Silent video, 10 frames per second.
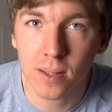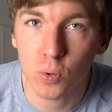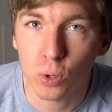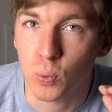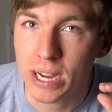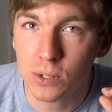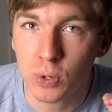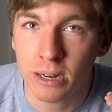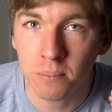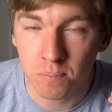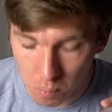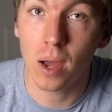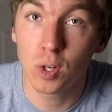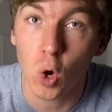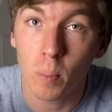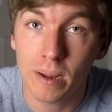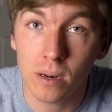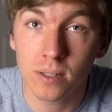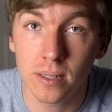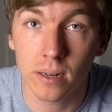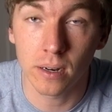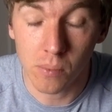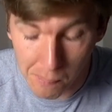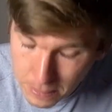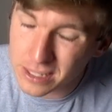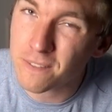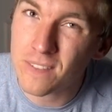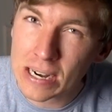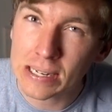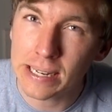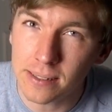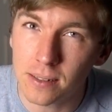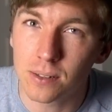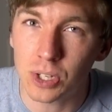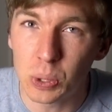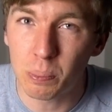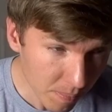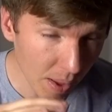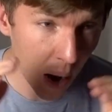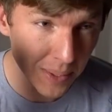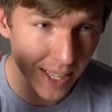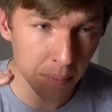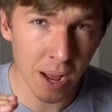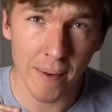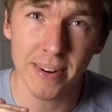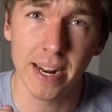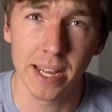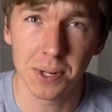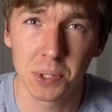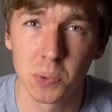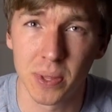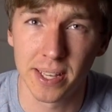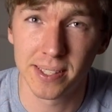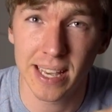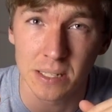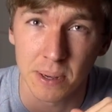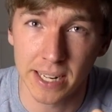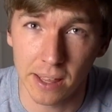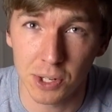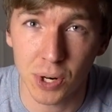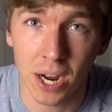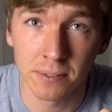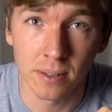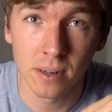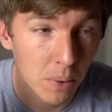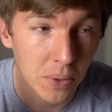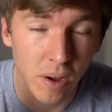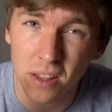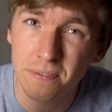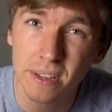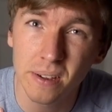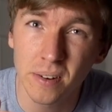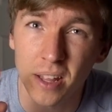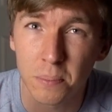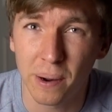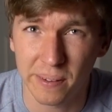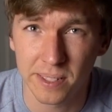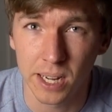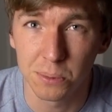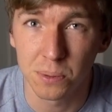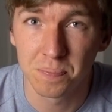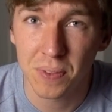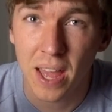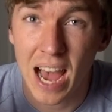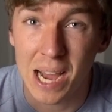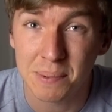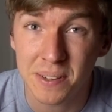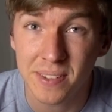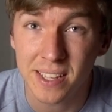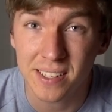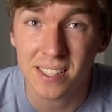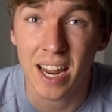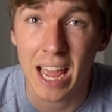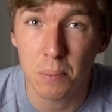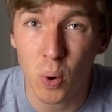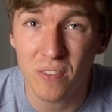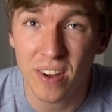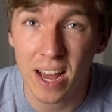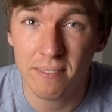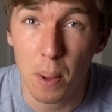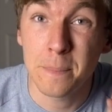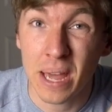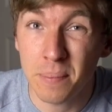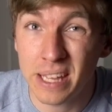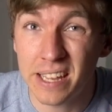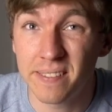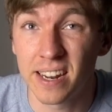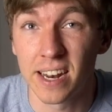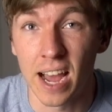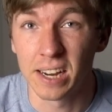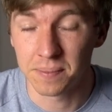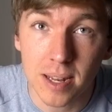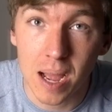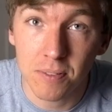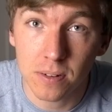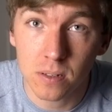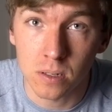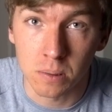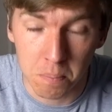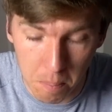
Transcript: of the raised rim, a domier center, makes it very easy to scoop. I would say I'm not having any issues with this as my daily driver, both on the field and on the breakfast table. I'm giving this an 8.5, maybe even a 9. Time for the slurp.